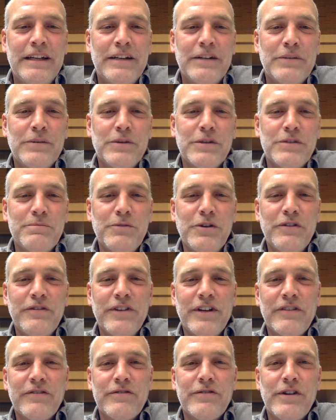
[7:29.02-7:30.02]
was
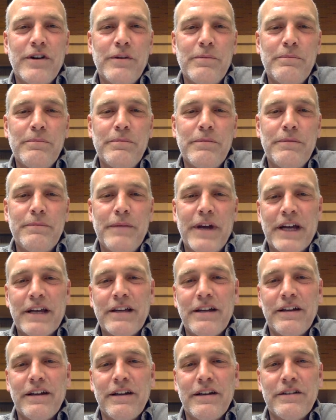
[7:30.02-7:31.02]
moving from
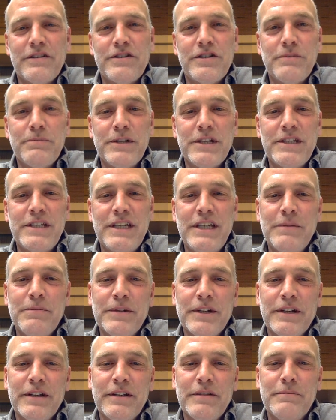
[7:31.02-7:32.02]
Mecca to
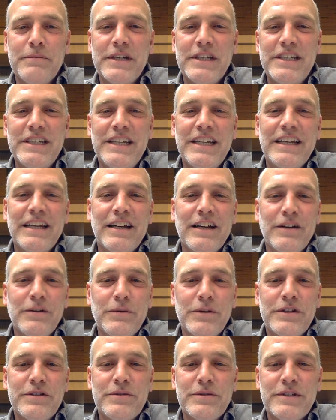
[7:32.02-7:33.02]
Medina,
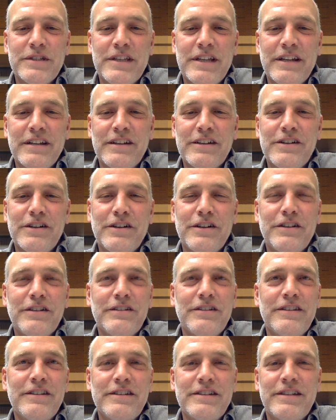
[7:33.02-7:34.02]
which was then
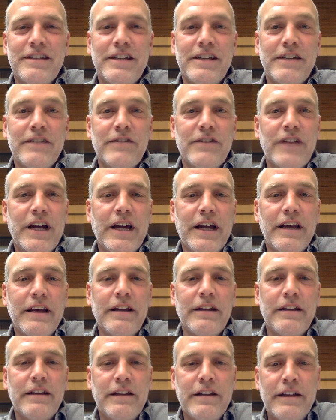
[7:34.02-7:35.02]
called the City of Light.
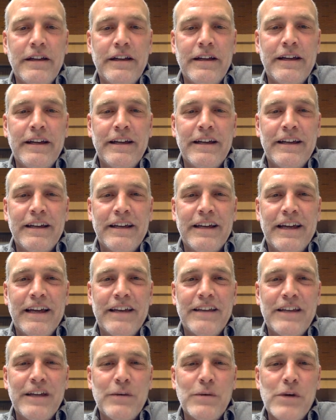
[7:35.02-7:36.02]

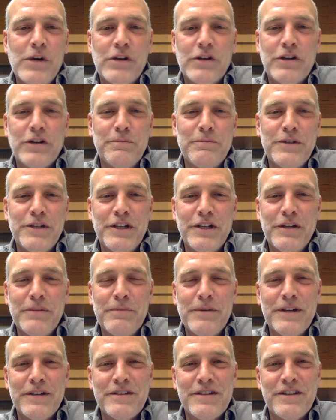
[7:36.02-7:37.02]
And they welcomed him
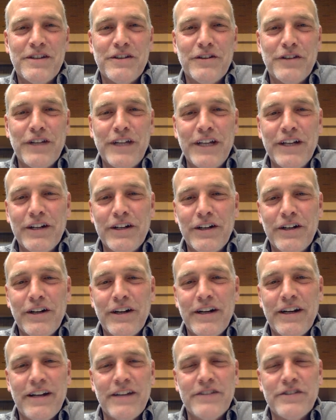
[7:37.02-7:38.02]
as their leader
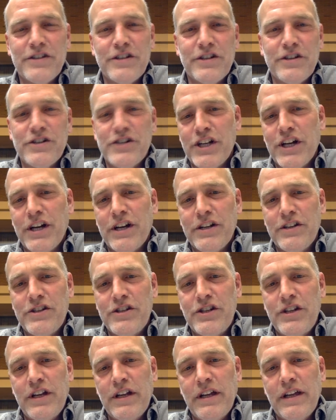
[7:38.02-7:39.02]
and as their
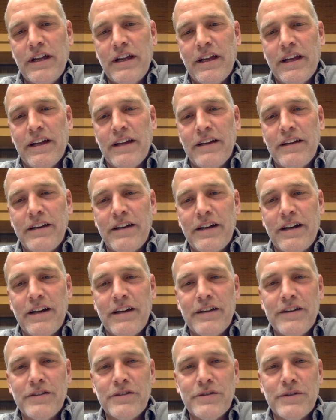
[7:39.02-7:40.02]
judge. And
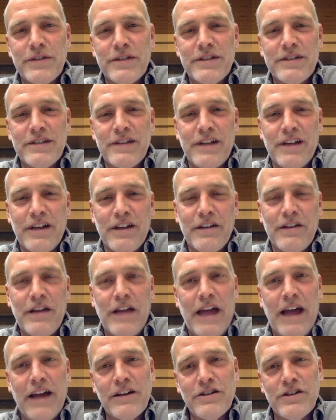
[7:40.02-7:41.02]
this was
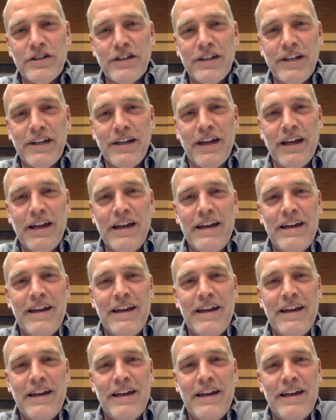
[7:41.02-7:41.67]
actually